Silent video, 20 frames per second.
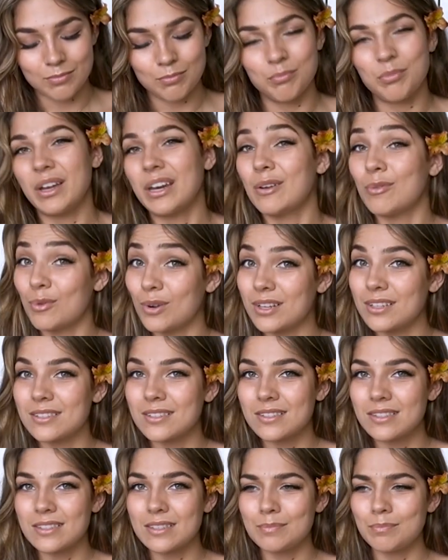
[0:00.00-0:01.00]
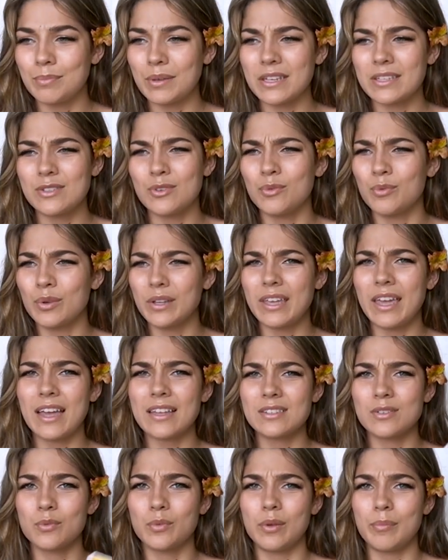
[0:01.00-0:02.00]
But it was. Because you really
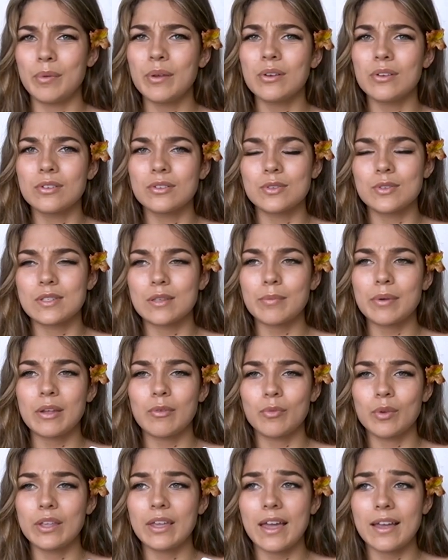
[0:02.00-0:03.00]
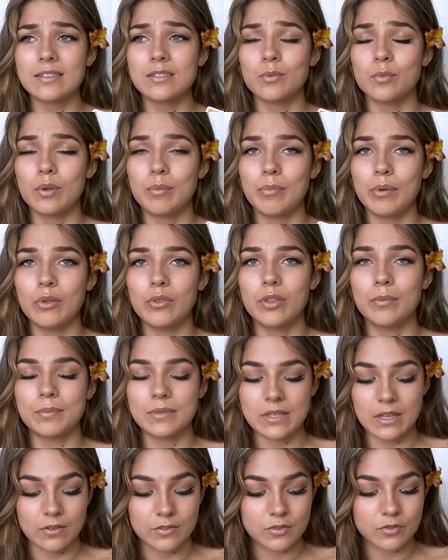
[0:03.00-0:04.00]
had to rebuild, or somebody really had to rebuild
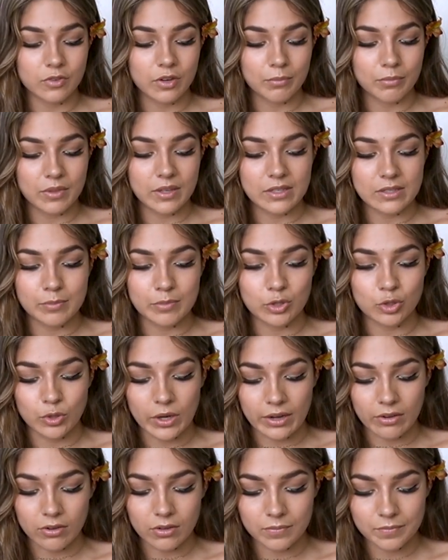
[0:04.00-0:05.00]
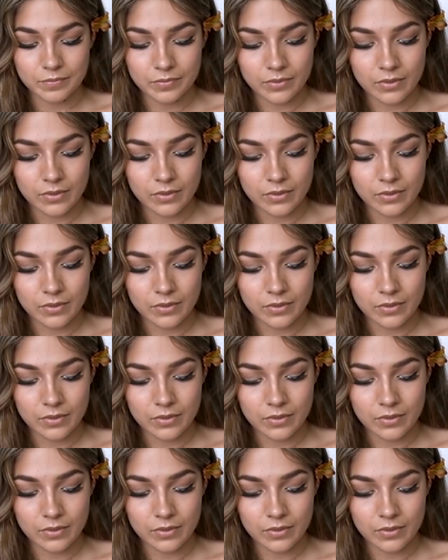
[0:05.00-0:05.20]
themselves from this betrayal.